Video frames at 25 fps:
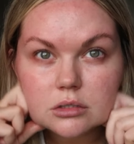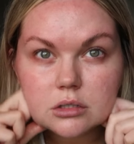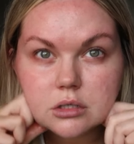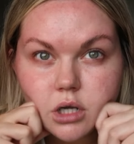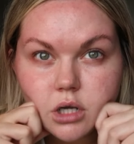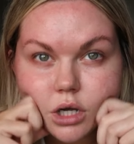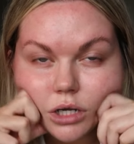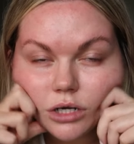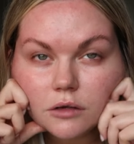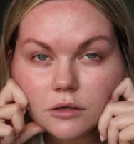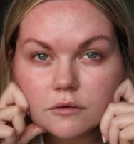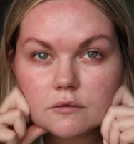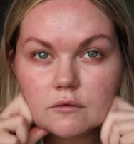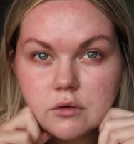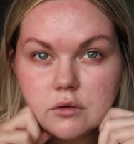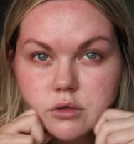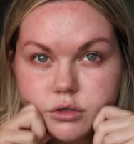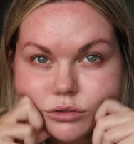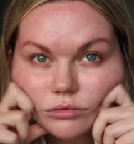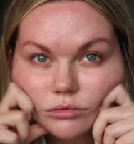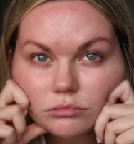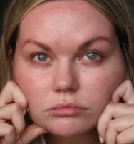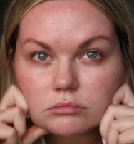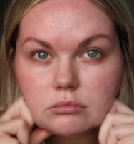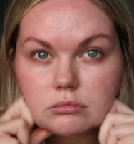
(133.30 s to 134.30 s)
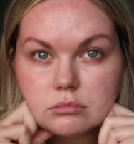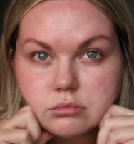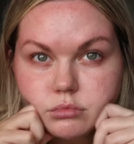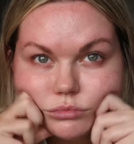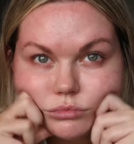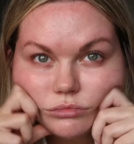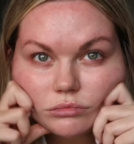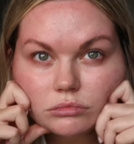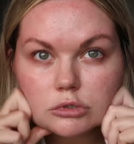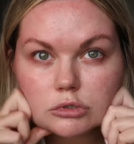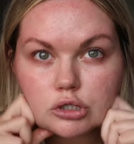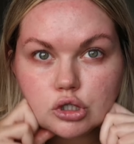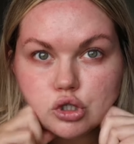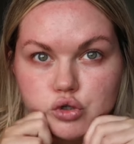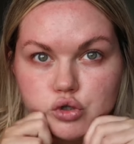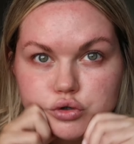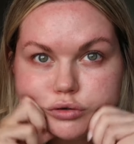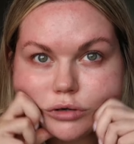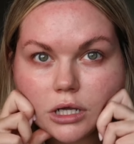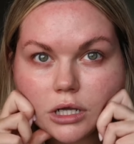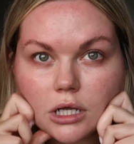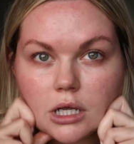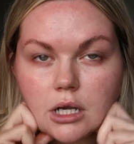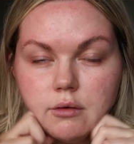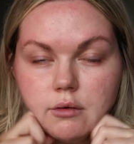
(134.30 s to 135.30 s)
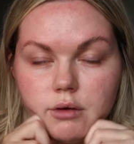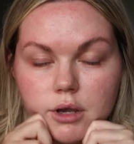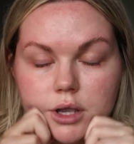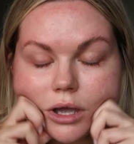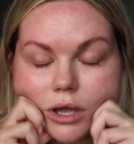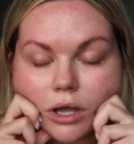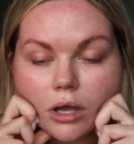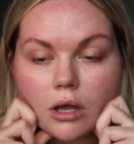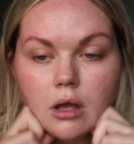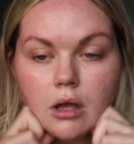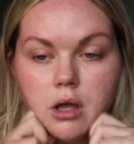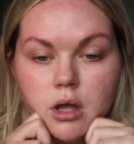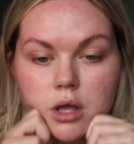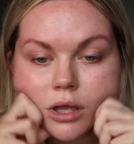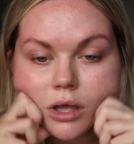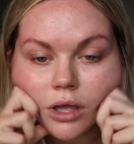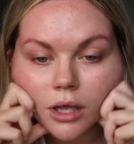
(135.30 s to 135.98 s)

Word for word: kind of jaw area